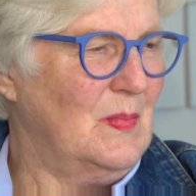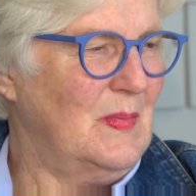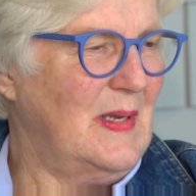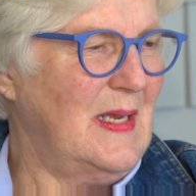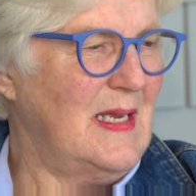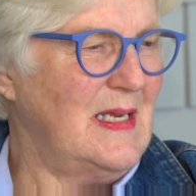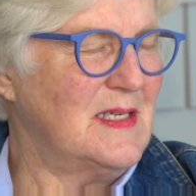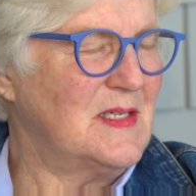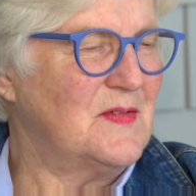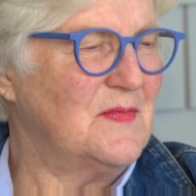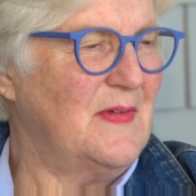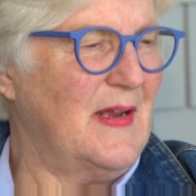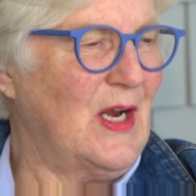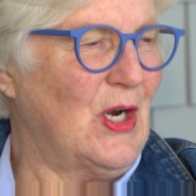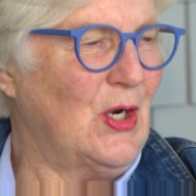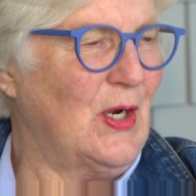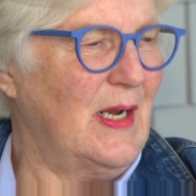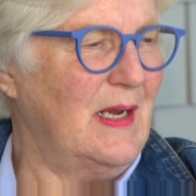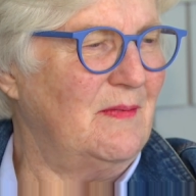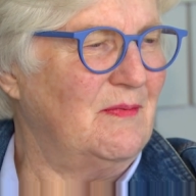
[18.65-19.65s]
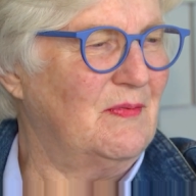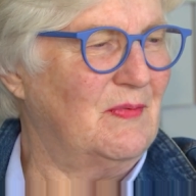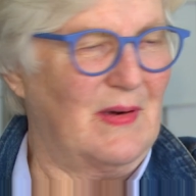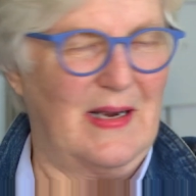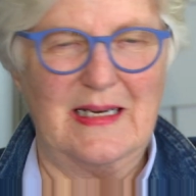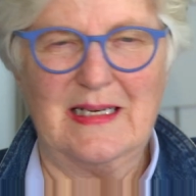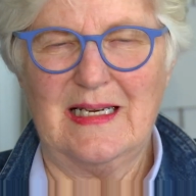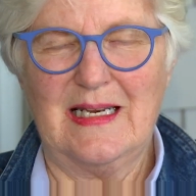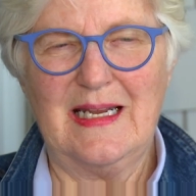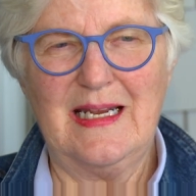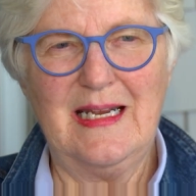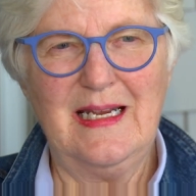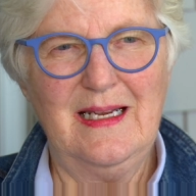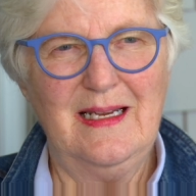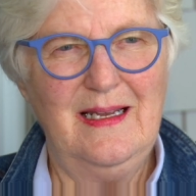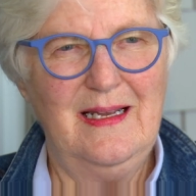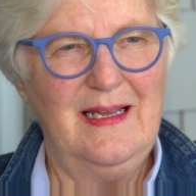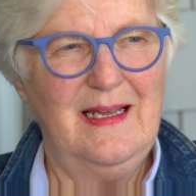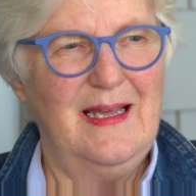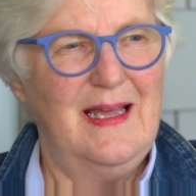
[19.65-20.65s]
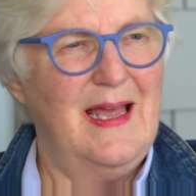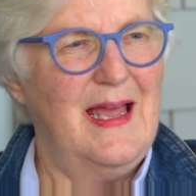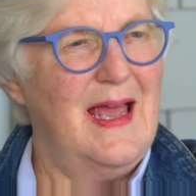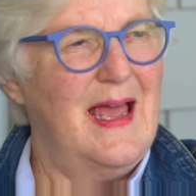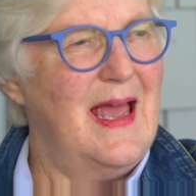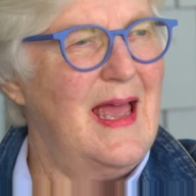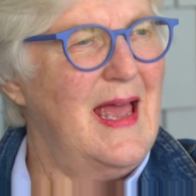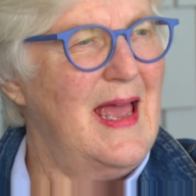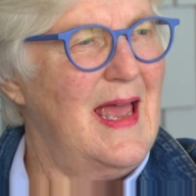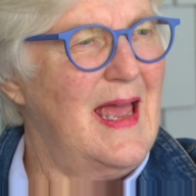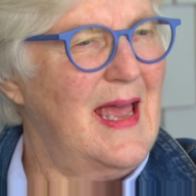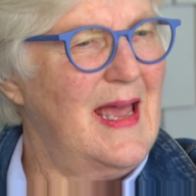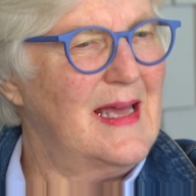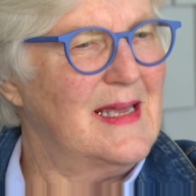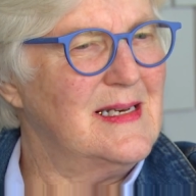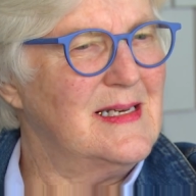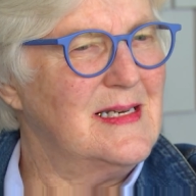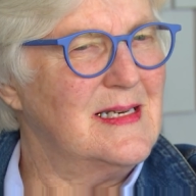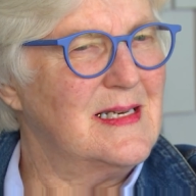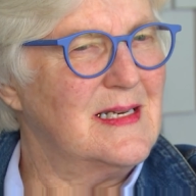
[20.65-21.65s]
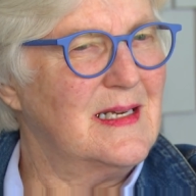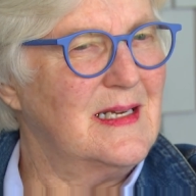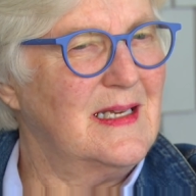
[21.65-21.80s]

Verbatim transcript: He's very friendly and